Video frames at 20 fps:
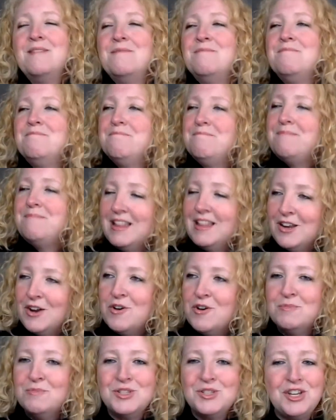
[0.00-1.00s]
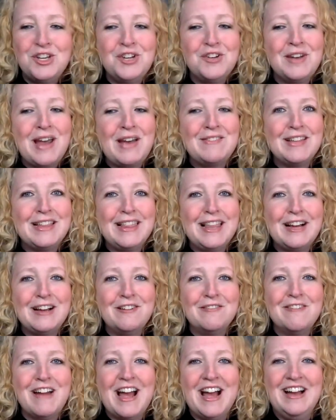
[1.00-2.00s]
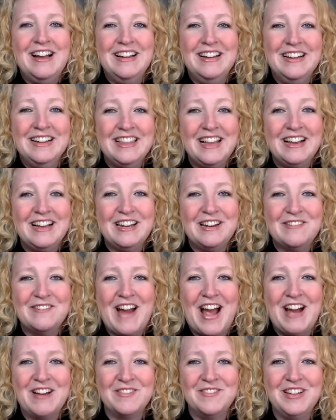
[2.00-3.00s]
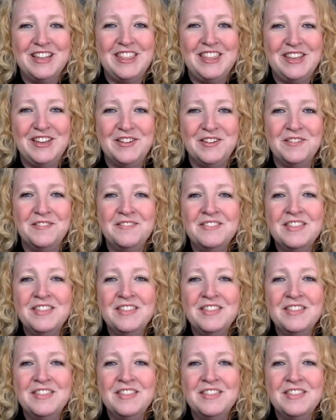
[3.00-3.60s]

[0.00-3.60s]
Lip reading: Mail it home so you don't have to lug it around with you.